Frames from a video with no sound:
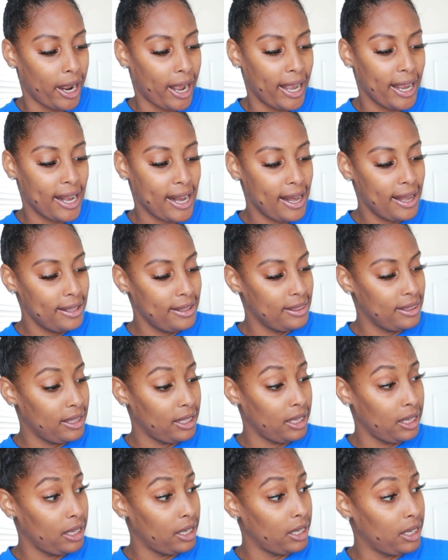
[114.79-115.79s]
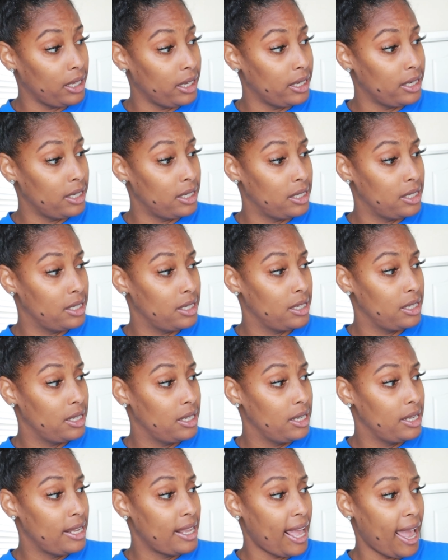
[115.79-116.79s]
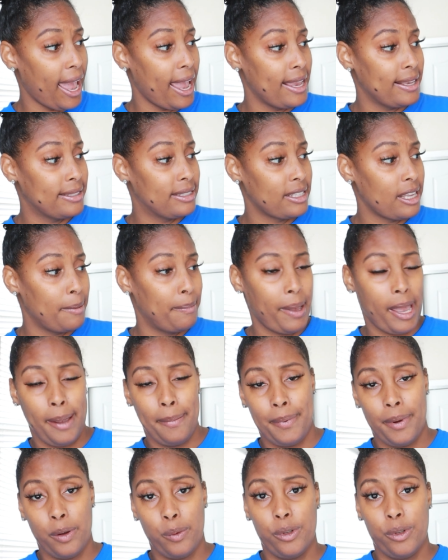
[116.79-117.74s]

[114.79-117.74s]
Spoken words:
I got the Asa paper,